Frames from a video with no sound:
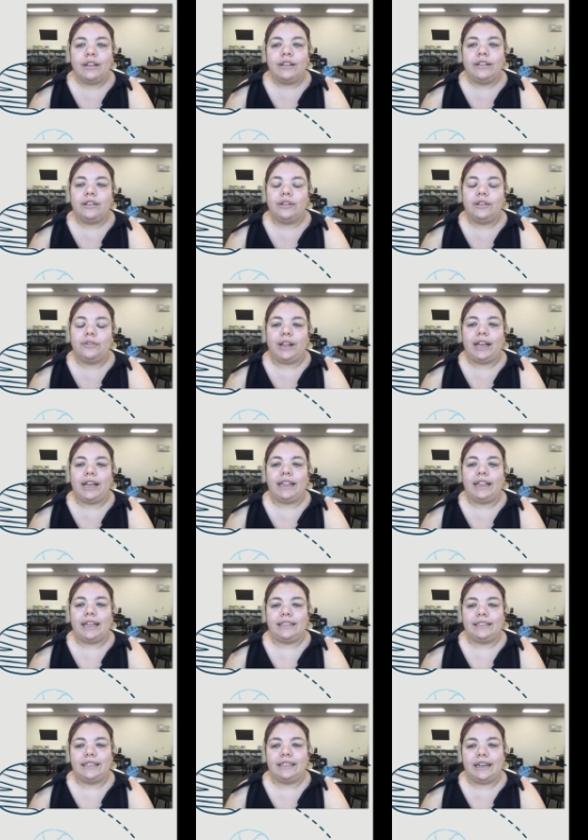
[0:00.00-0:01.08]
The flight
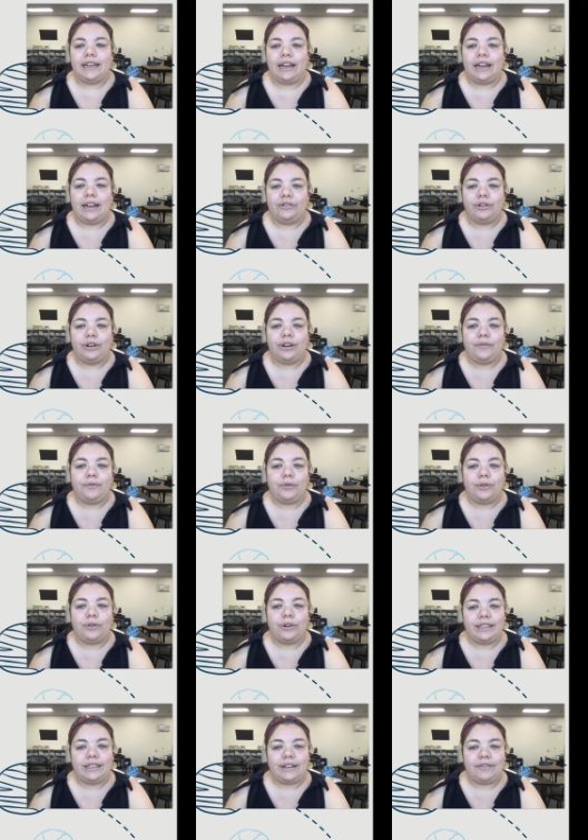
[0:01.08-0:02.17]
lasted
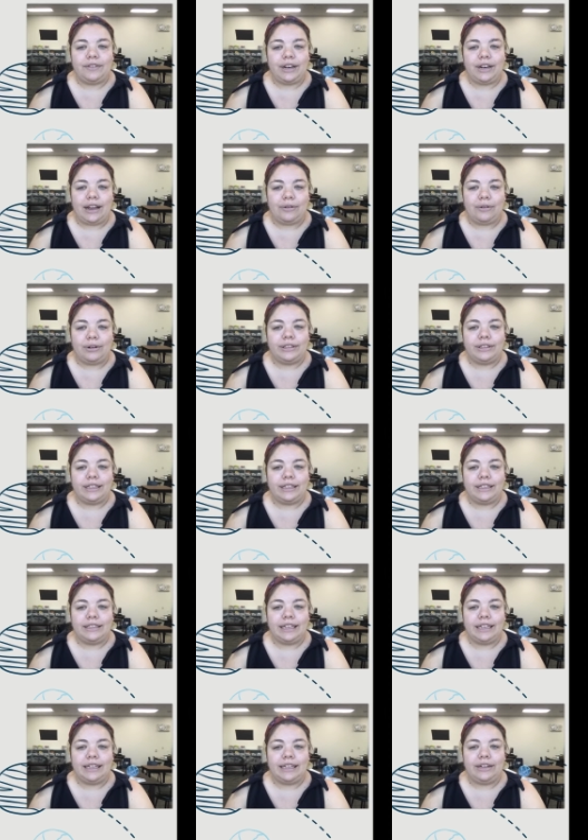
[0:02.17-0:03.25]
147 hours and
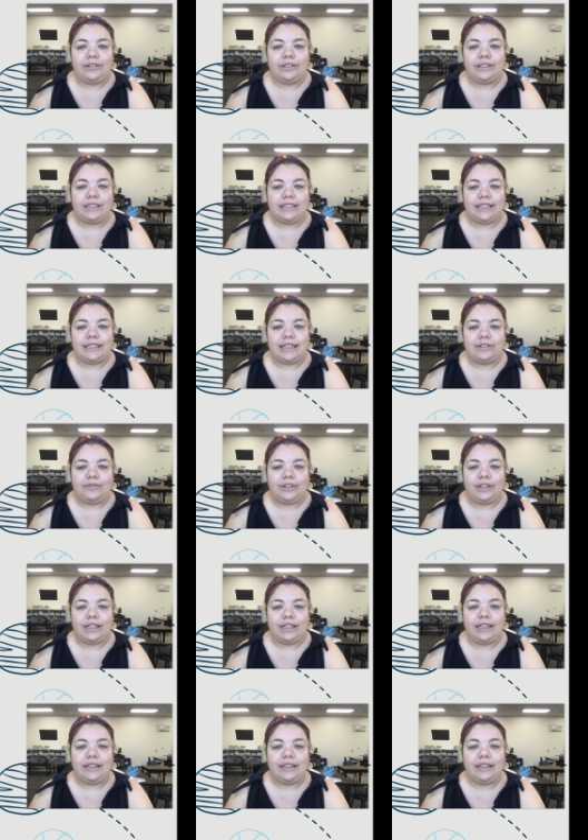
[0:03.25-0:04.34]
set down
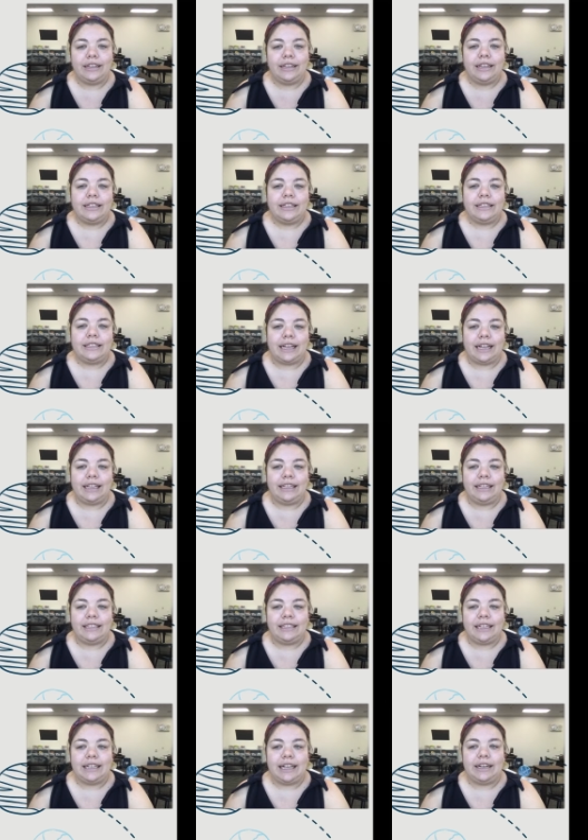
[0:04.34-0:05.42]
successfully. Sally
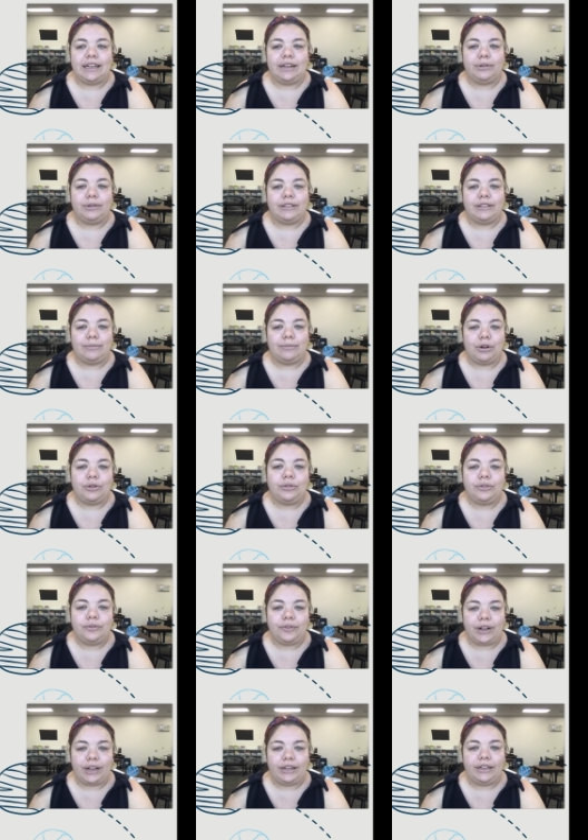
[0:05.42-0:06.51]
said it was the most
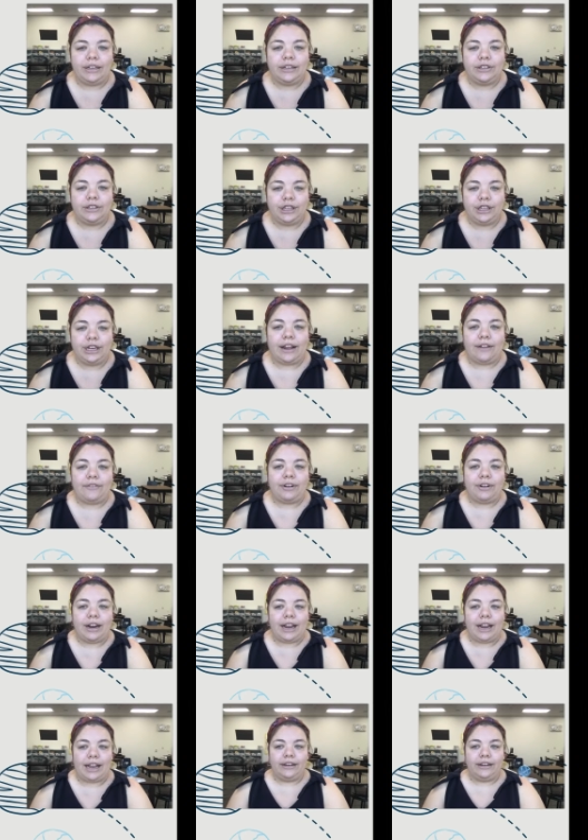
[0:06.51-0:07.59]
fun she'd ever
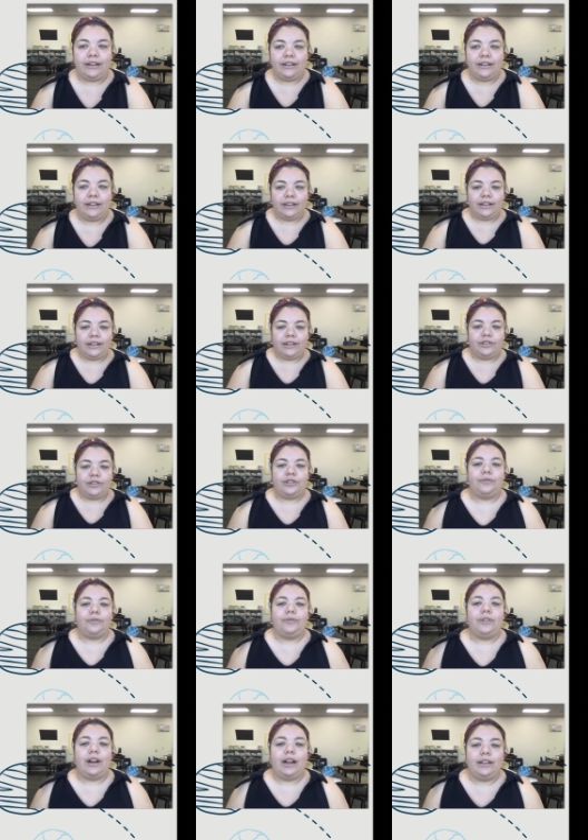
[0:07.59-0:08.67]
had. So
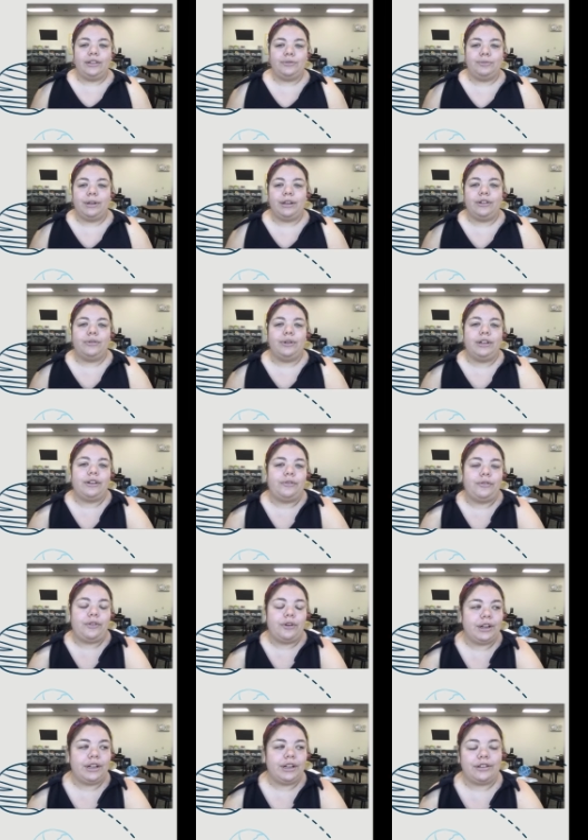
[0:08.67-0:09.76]
for us, we are going to
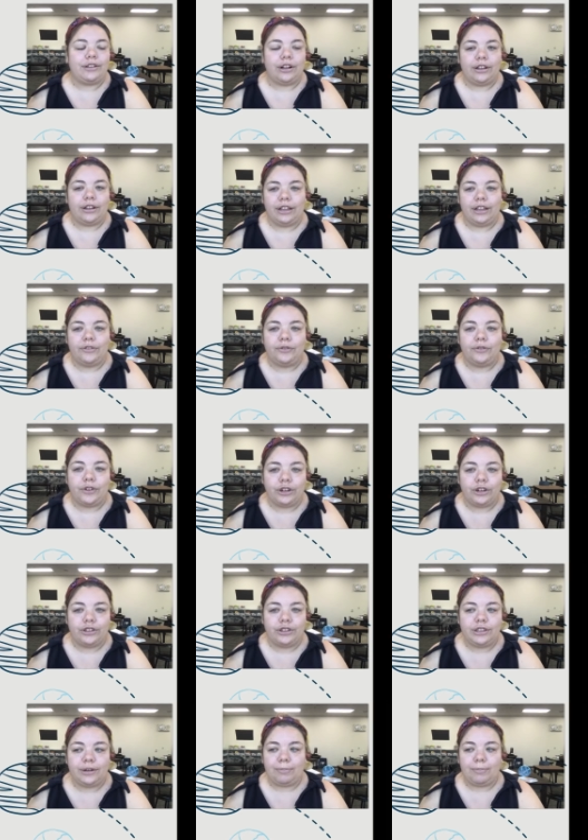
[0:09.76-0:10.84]
focus on this
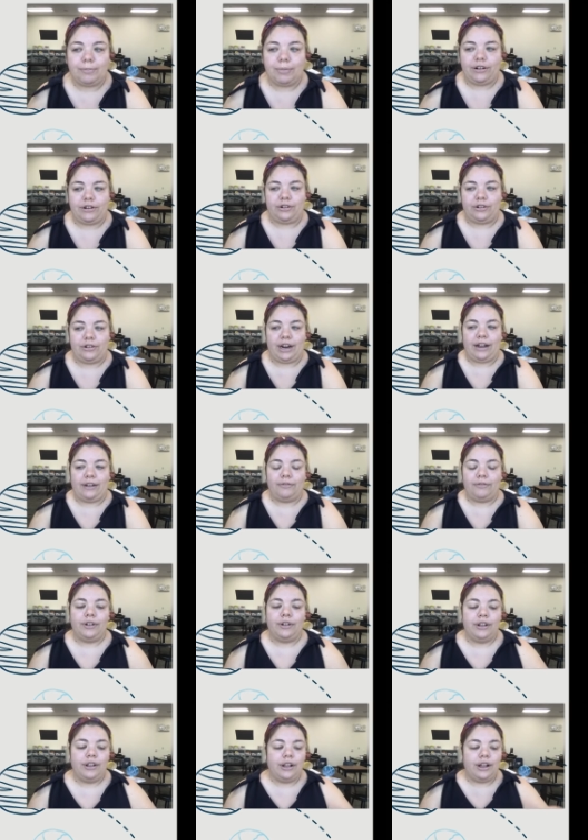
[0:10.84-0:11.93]
first paragraph.
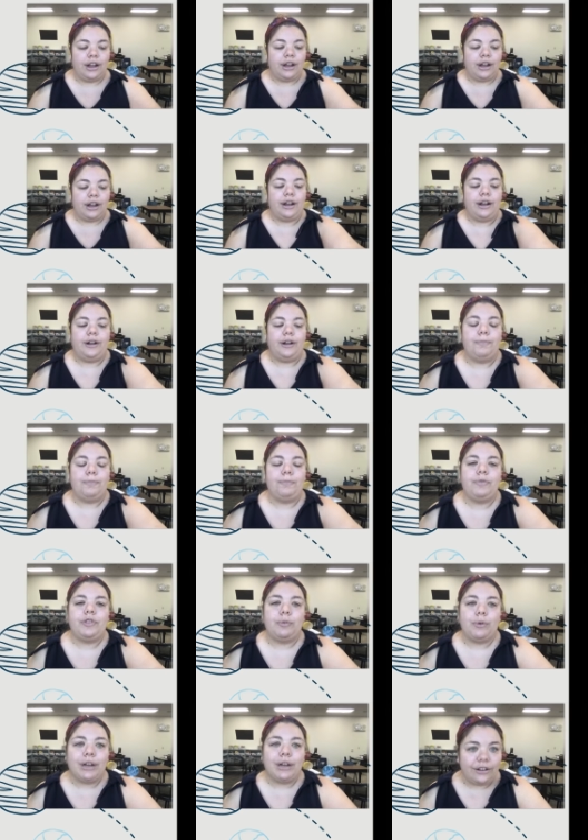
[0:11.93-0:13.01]

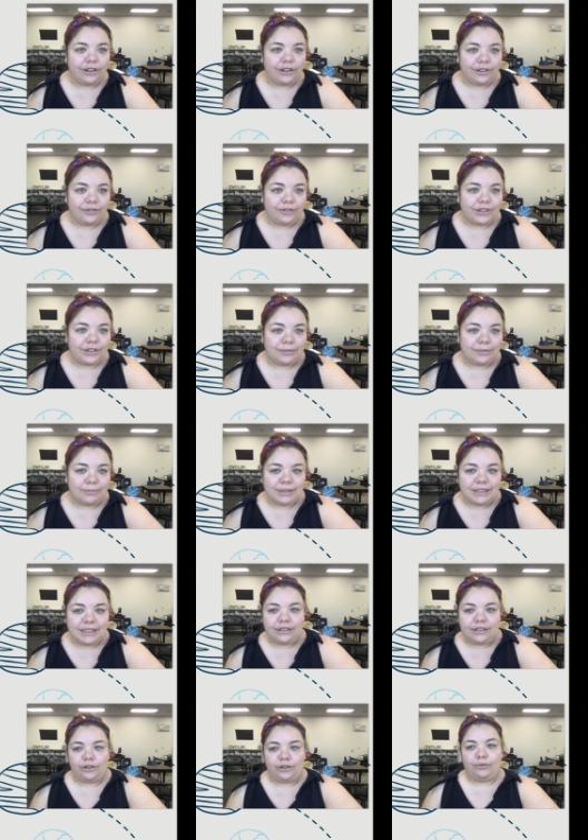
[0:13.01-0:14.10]
We're going to look for some
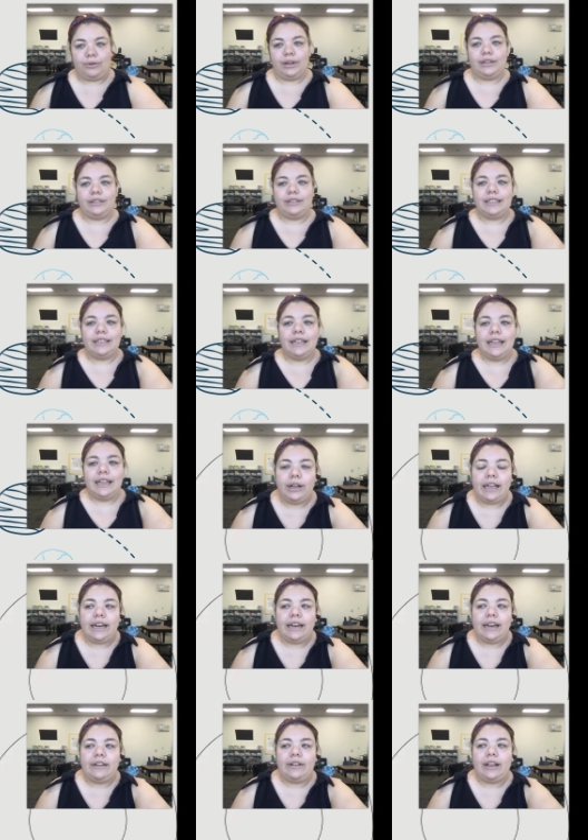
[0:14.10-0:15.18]
signal words.
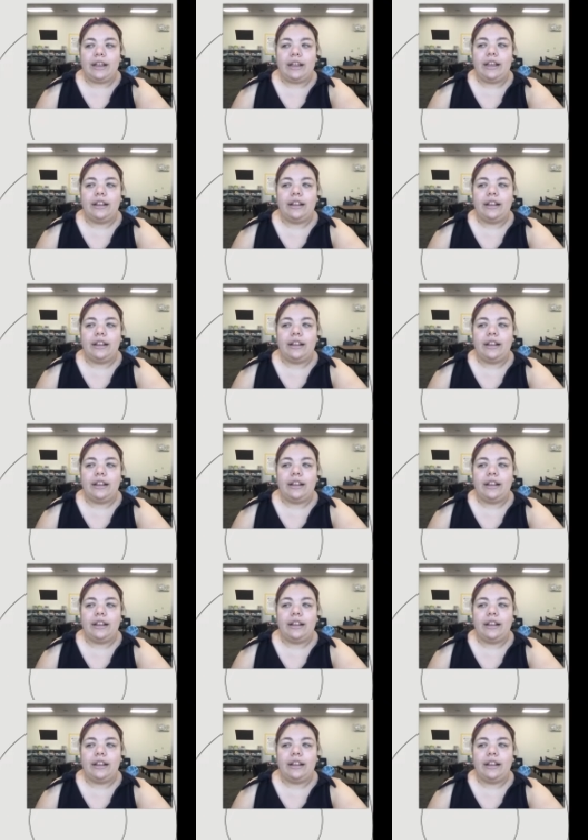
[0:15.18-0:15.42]
In